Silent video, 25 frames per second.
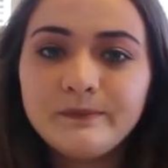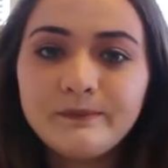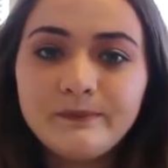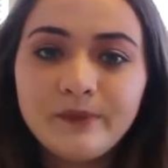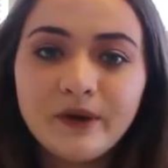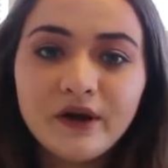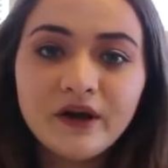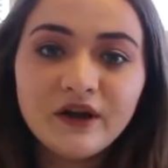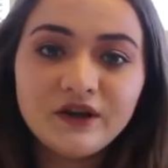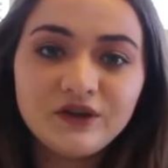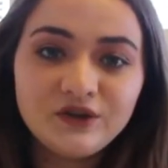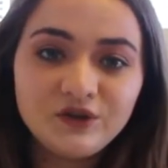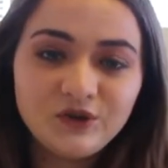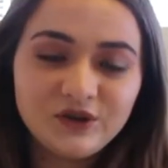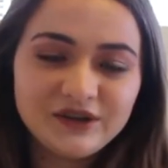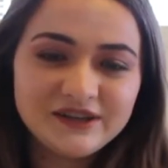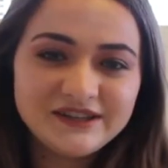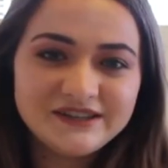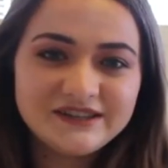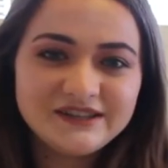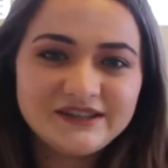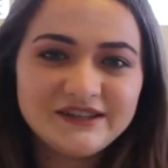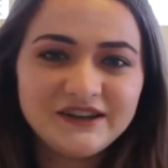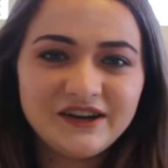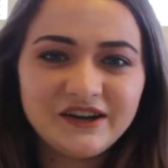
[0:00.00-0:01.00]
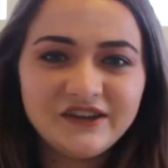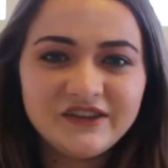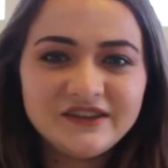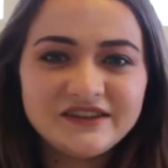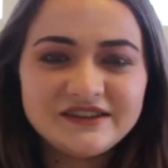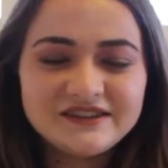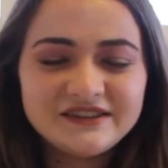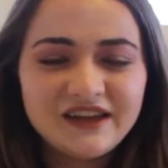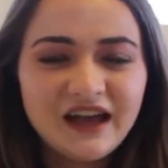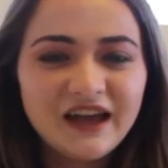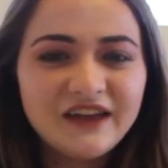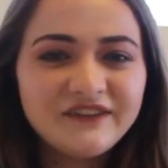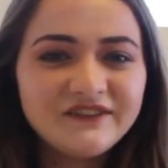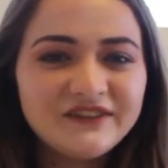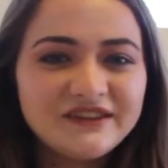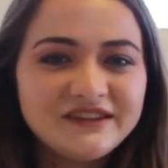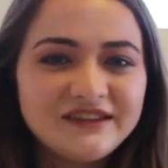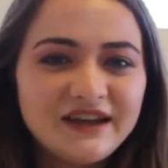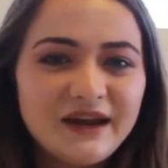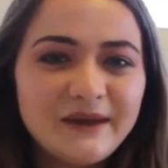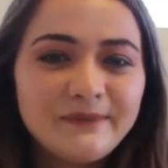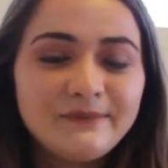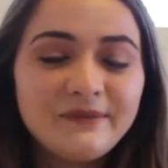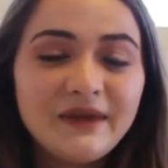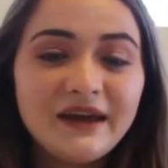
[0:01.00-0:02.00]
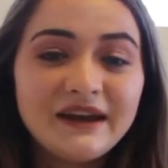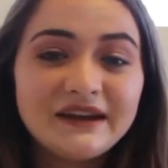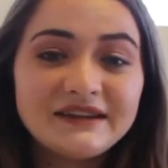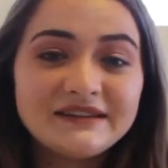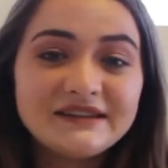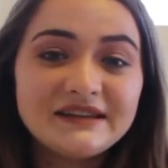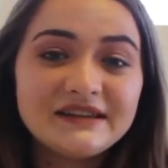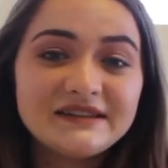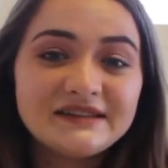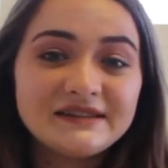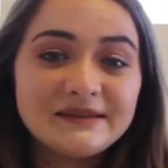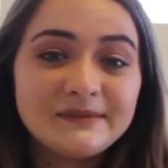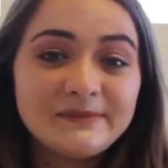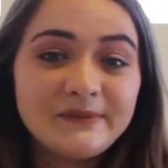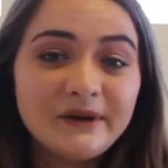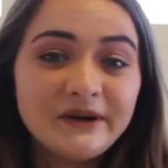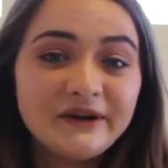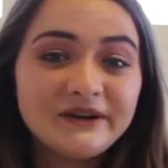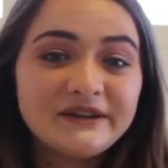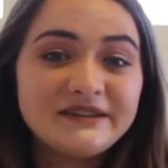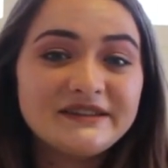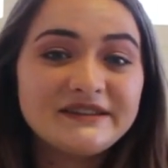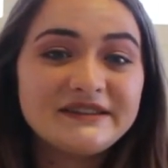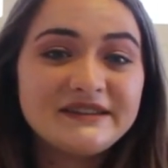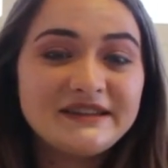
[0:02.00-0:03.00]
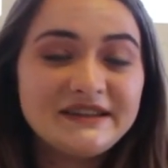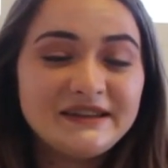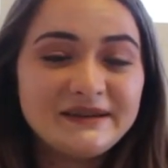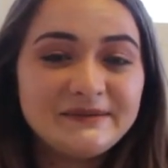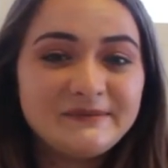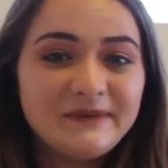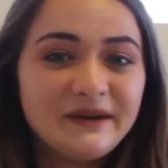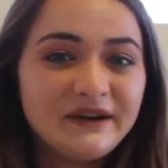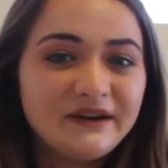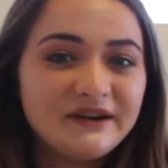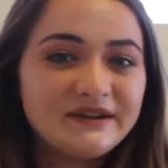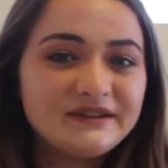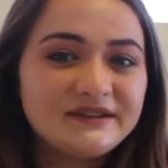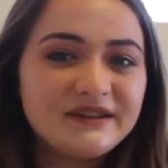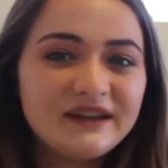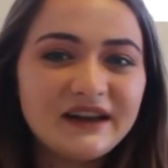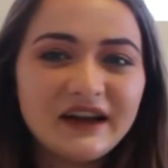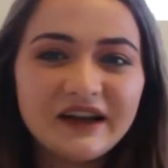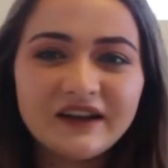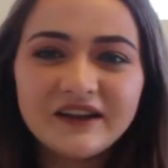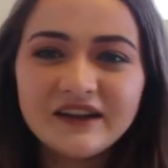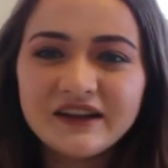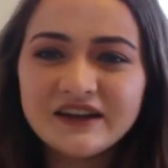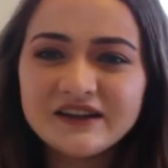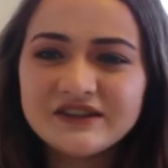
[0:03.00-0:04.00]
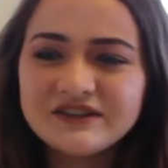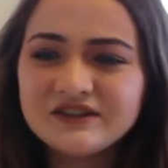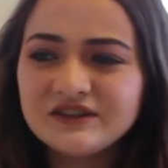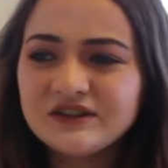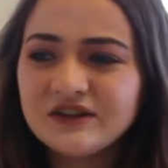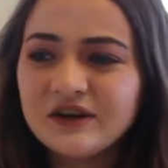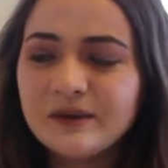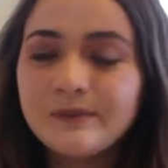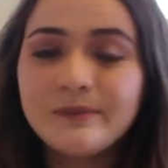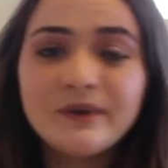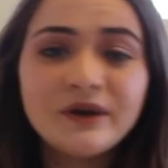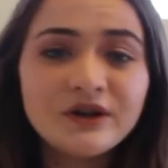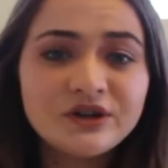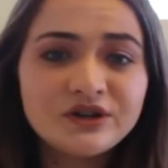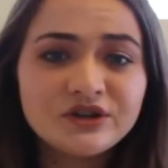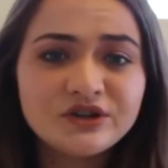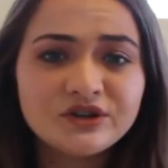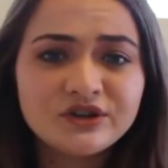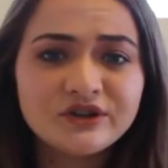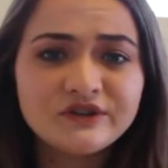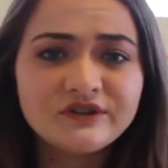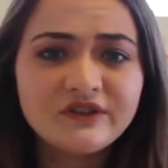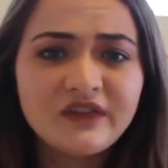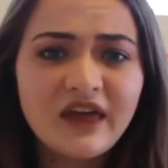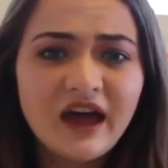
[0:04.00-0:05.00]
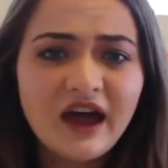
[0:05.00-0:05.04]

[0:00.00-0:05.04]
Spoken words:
But you can see on the side of the tape that it says the Berenstain Bears, and I'll insert a picture of